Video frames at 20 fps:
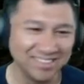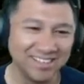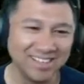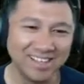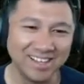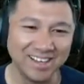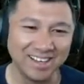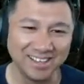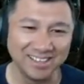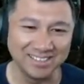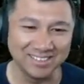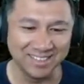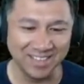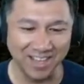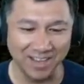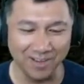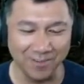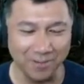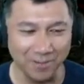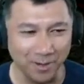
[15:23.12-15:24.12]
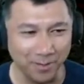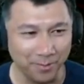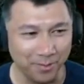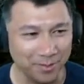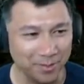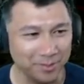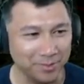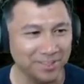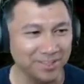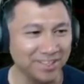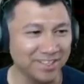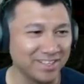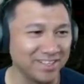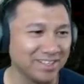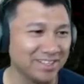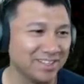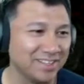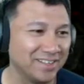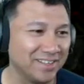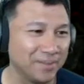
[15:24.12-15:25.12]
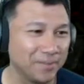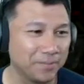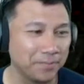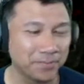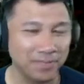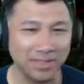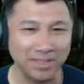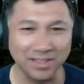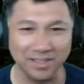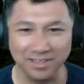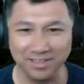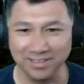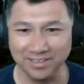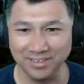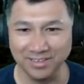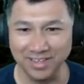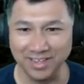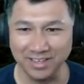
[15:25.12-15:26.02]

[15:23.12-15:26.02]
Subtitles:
Let's see how well we did. I